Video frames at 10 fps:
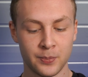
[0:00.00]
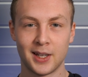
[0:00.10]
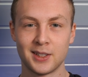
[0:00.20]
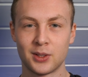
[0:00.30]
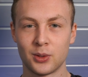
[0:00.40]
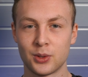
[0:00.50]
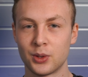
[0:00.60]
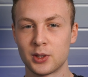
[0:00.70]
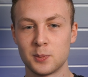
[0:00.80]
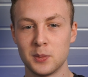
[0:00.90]
And that also
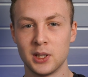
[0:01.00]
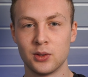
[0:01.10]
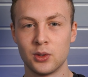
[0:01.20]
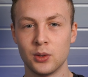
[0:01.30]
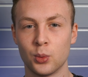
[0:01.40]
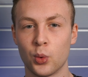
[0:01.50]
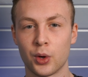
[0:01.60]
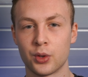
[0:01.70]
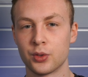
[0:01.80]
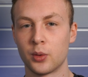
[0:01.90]
doesn't mean to
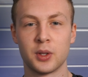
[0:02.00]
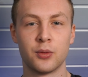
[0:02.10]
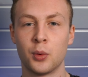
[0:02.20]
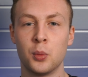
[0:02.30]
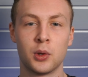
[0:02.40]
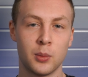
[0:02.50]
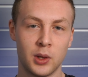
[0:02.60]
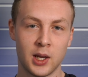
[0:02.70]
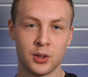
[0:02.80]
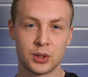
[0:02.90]
work on something for
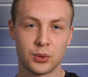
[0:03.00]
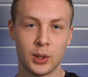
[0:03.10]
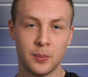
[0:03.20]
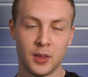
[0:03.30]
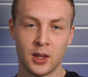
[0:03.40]
multiple years, right?